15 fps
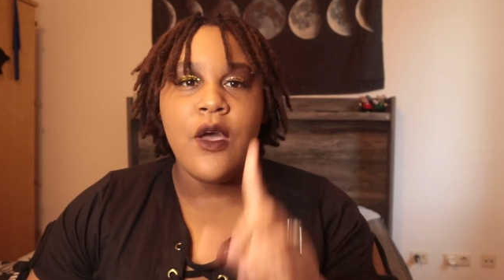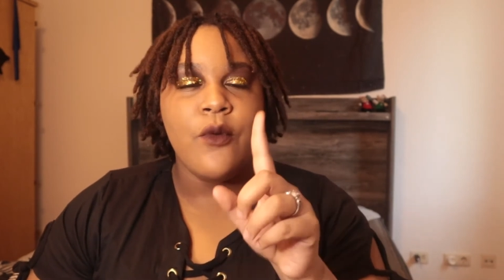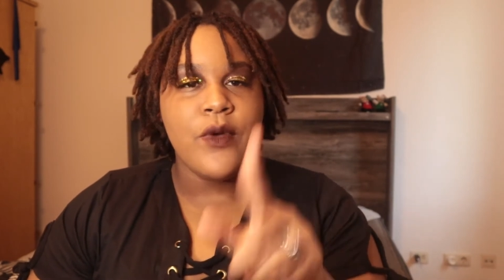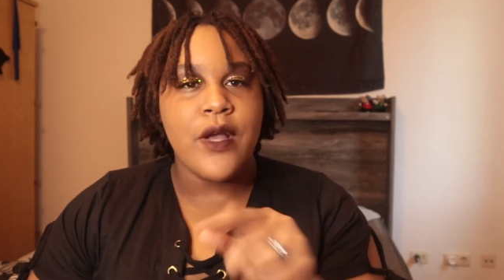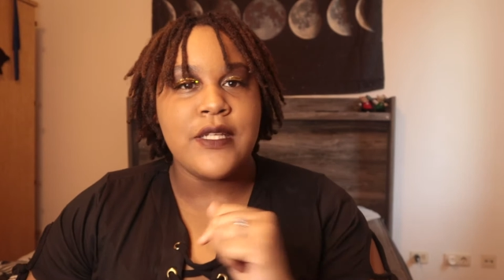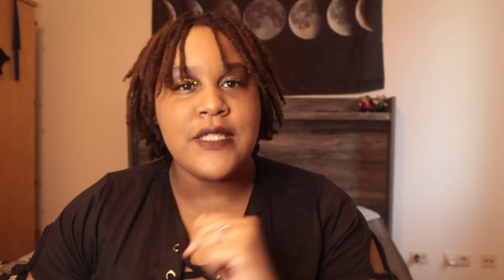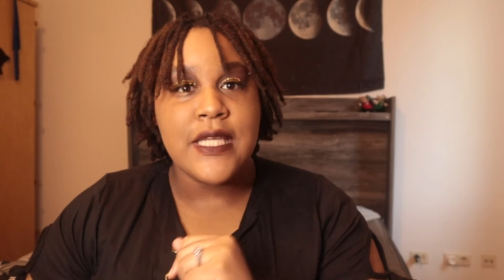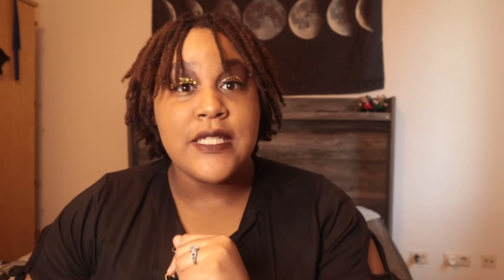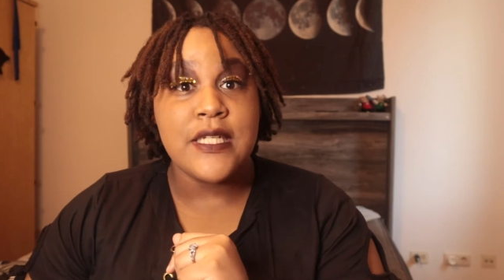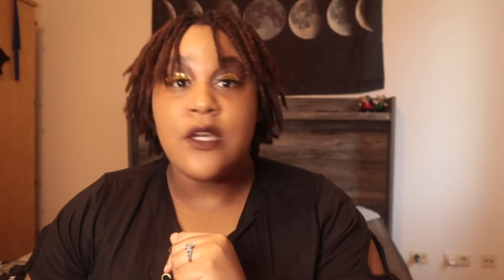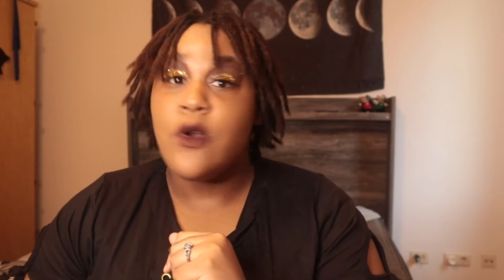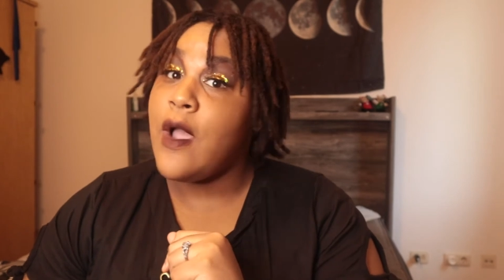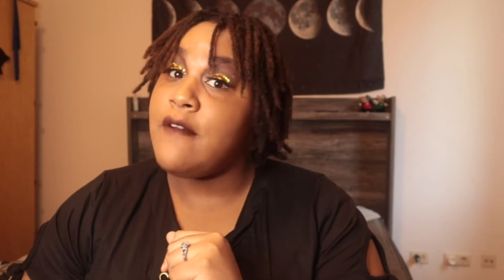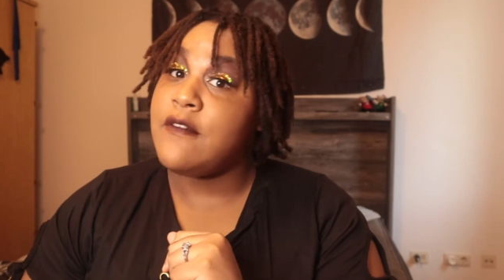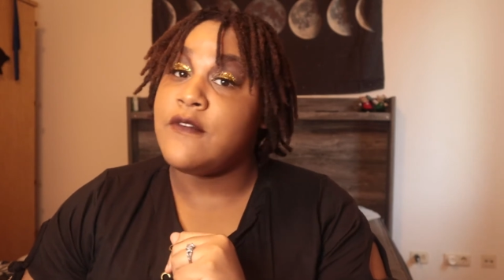We are stationed in
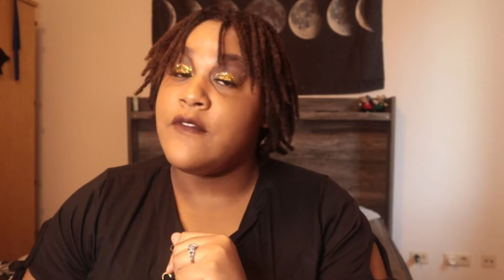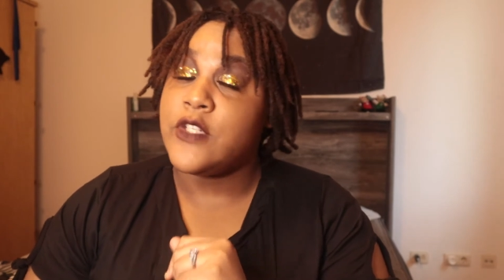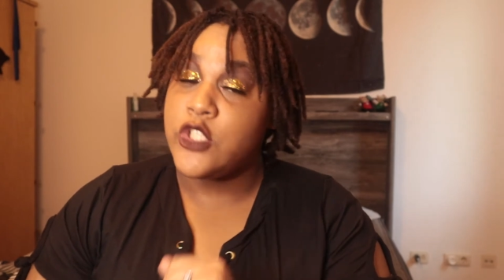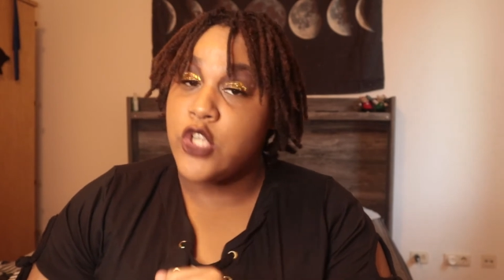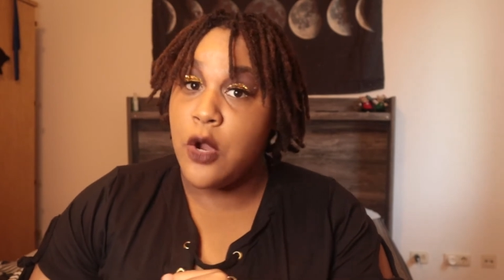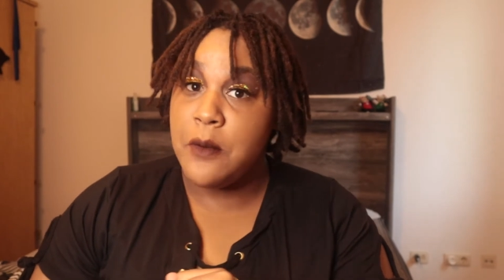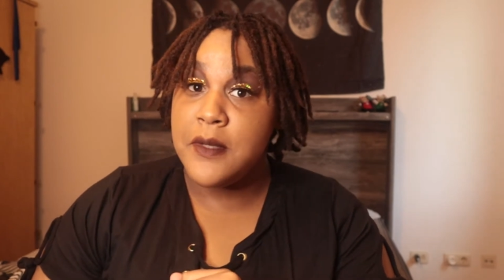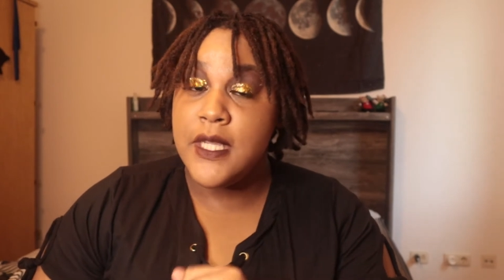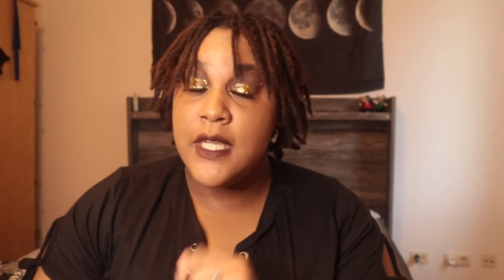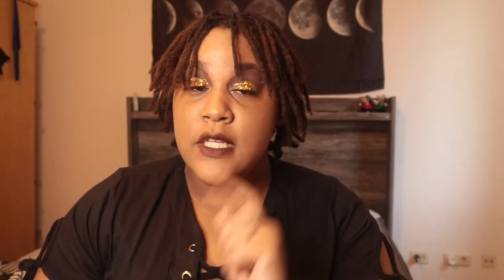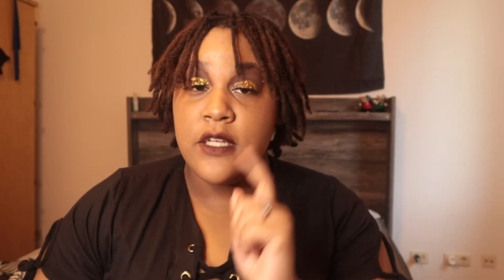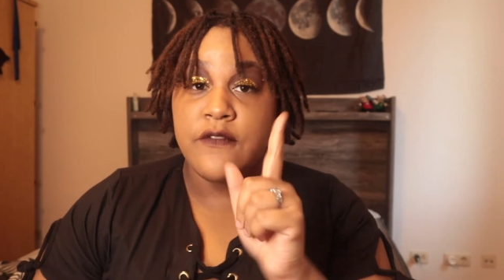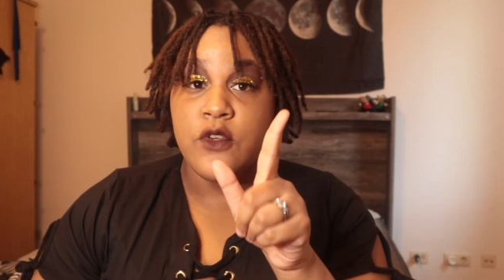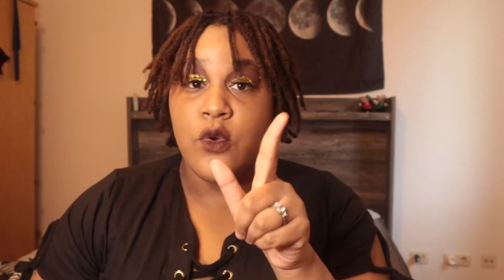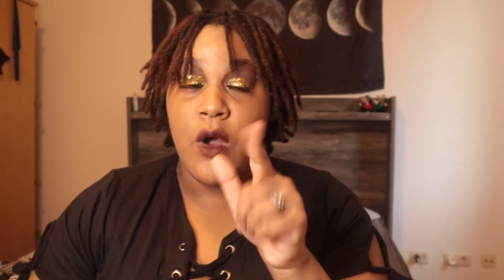Grafenwohr, Germany. And
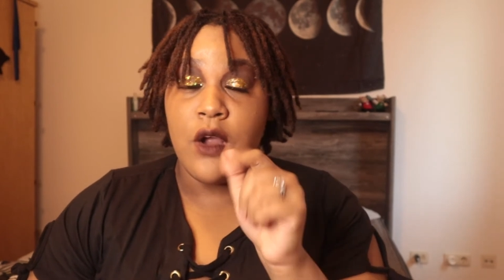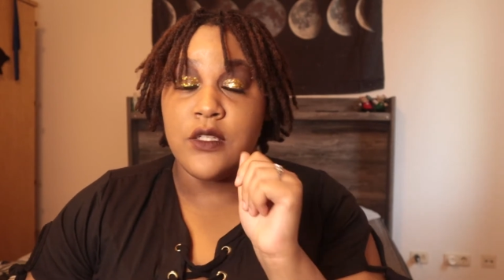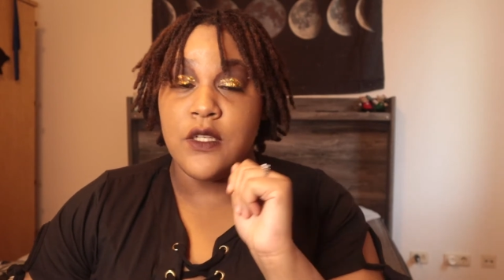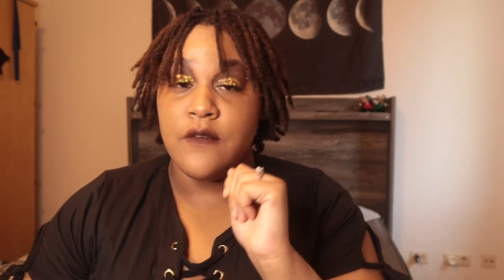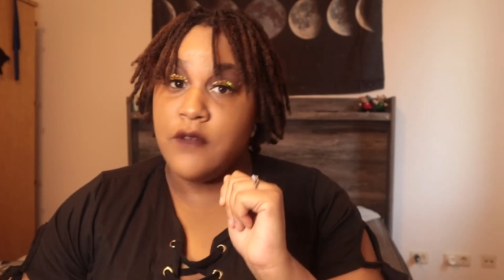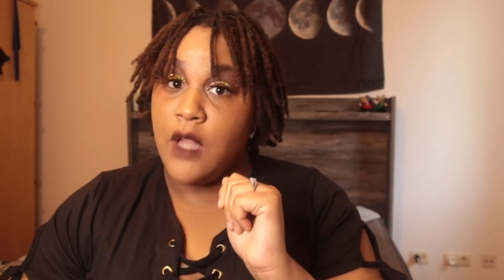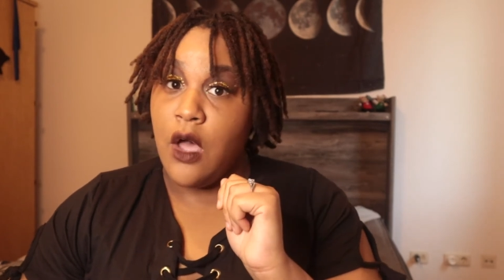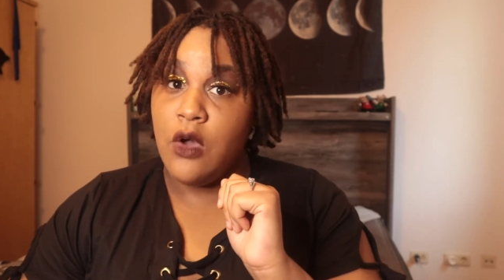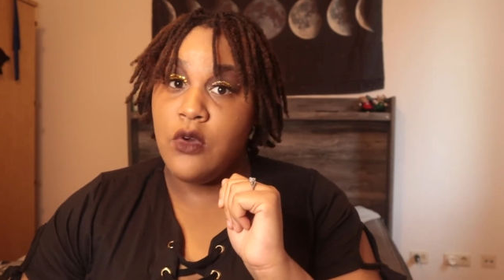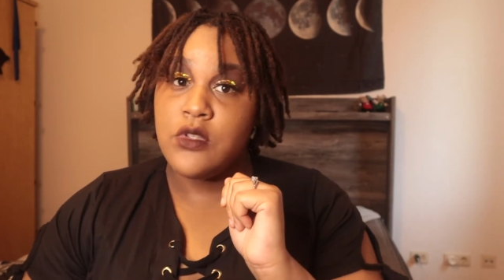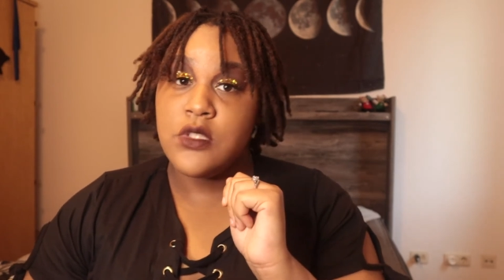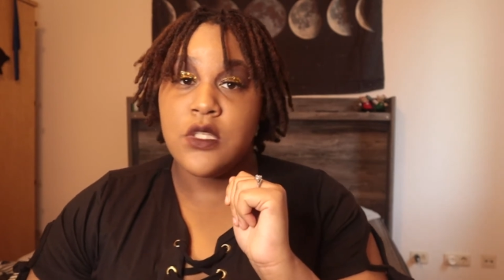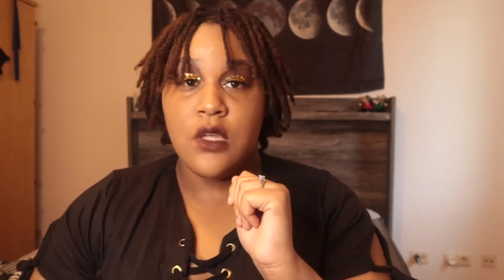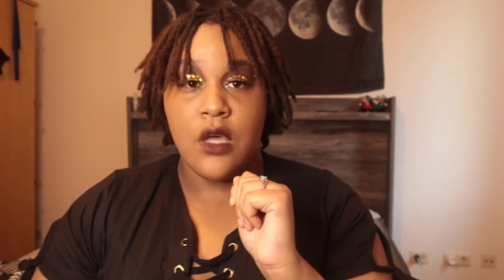if you are into vlogs,